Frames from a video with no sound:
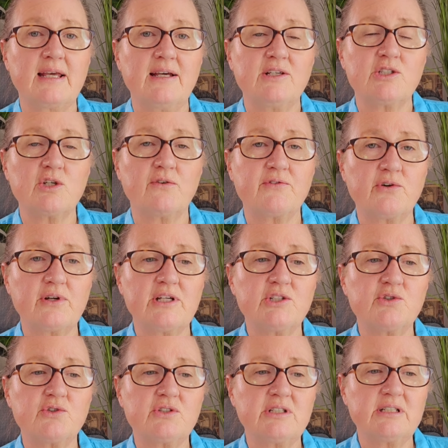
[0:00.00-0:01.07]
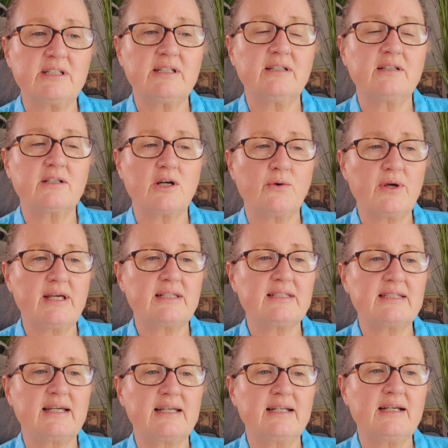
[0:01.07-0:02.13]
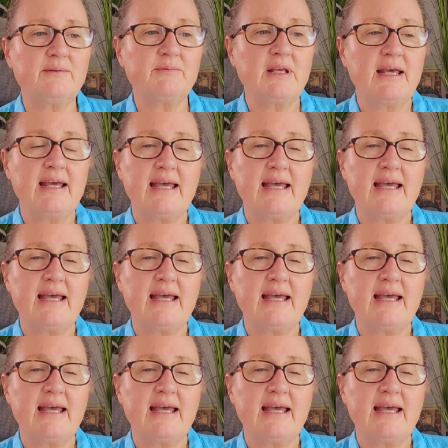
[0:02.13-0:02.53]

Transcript: So if you're interested in it, go ahead and sign up.